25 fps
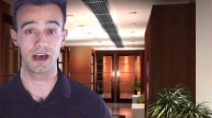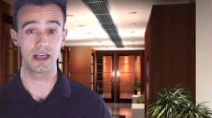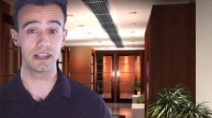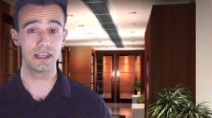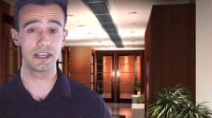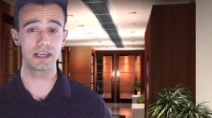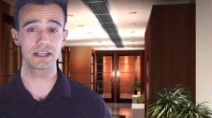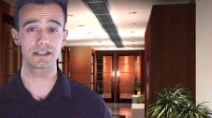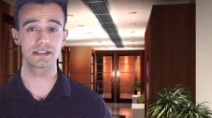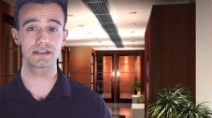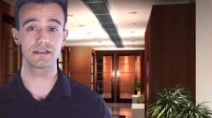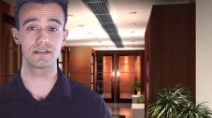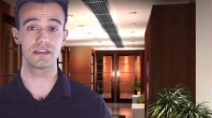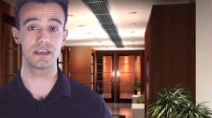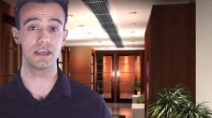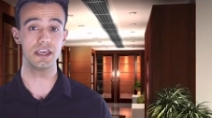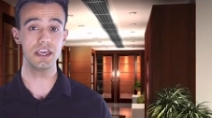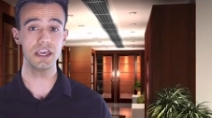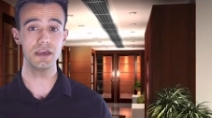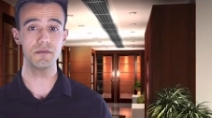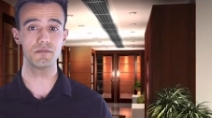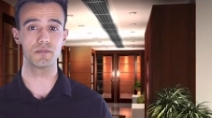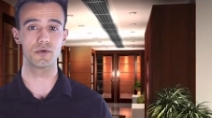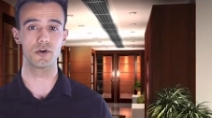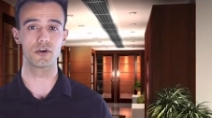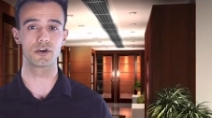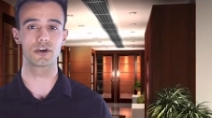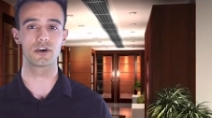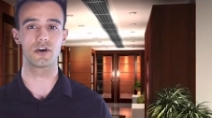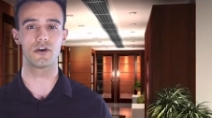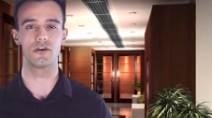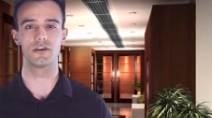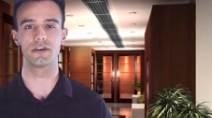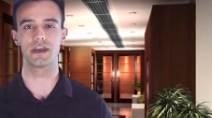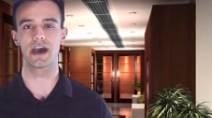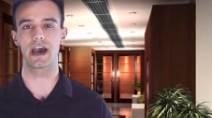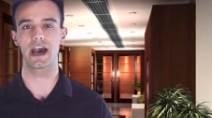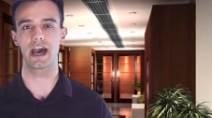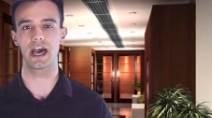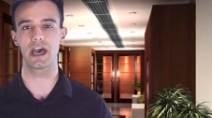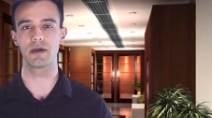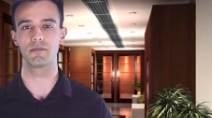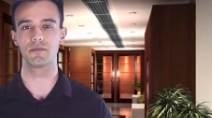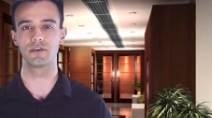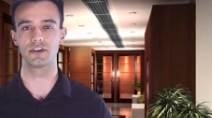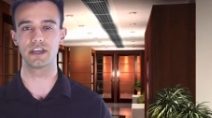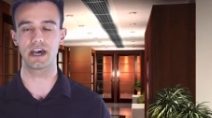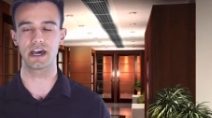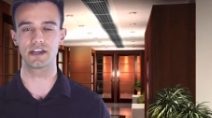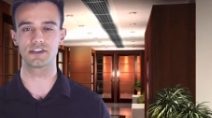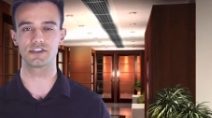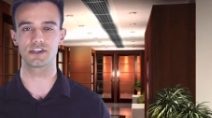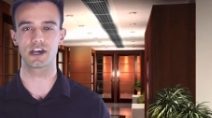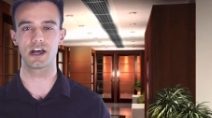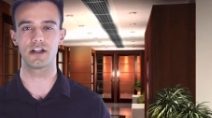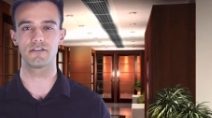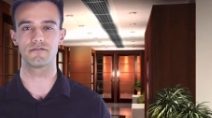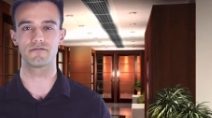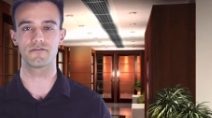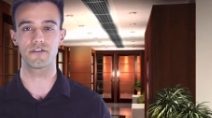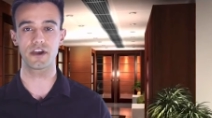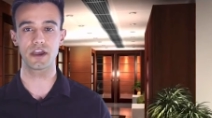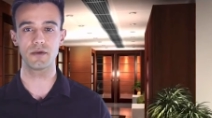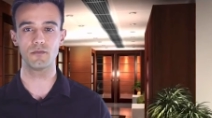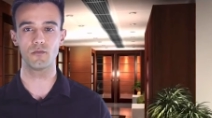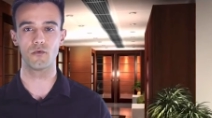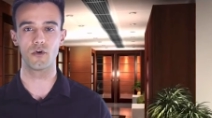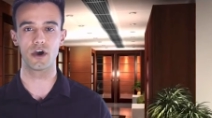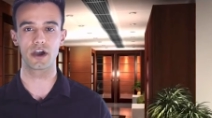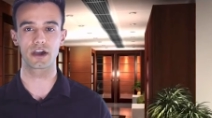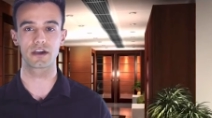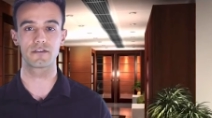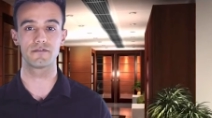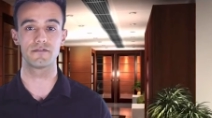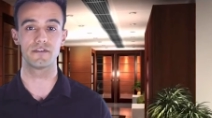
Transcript: A link to the ebook on Hybrid Agile Framework